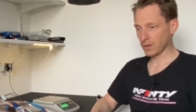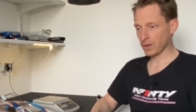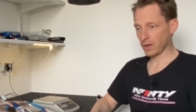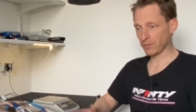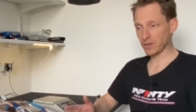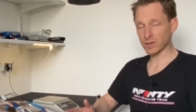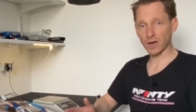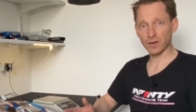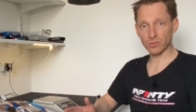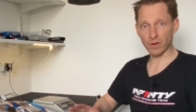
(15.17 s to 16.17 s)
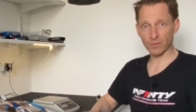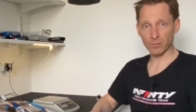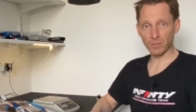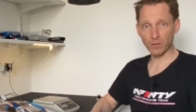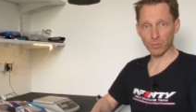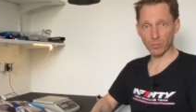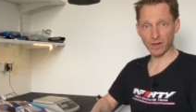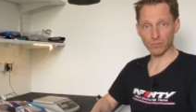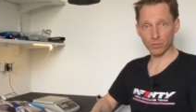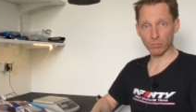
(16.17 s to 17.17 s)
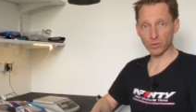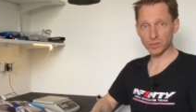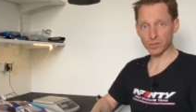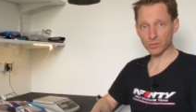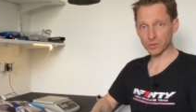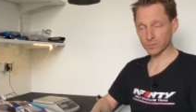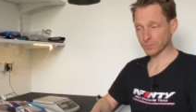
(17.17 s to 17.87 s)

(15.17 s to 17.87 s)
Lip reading: have decided to have a minimum weight for the body shells.